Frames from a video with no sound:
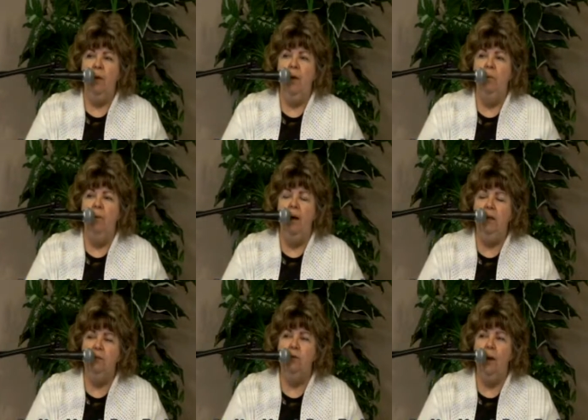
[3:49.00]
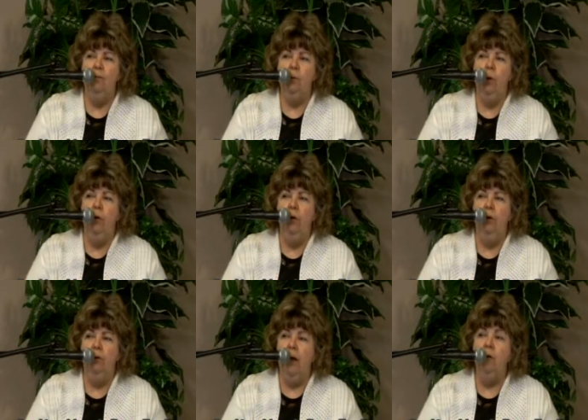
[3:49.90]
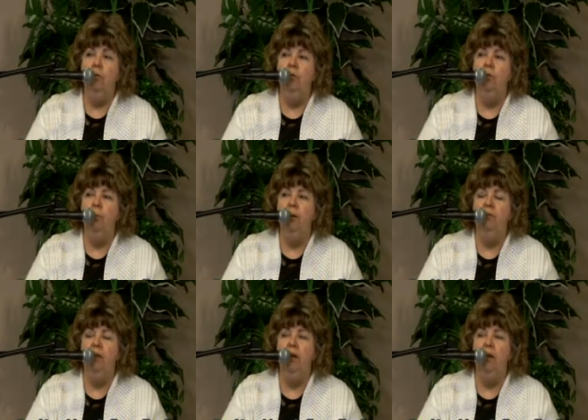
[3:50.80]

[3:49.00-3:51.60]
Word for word: And by his stripes we are healed. I don't know if you believe